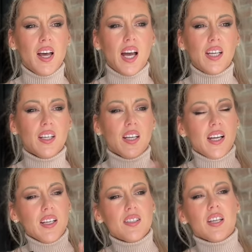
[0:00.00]
can't say
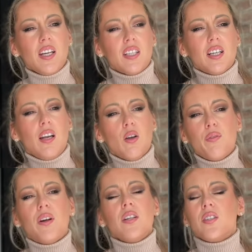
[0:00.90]
that I
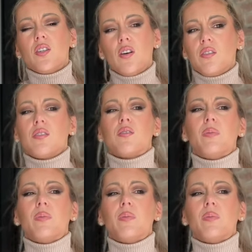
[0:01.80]
love her songs,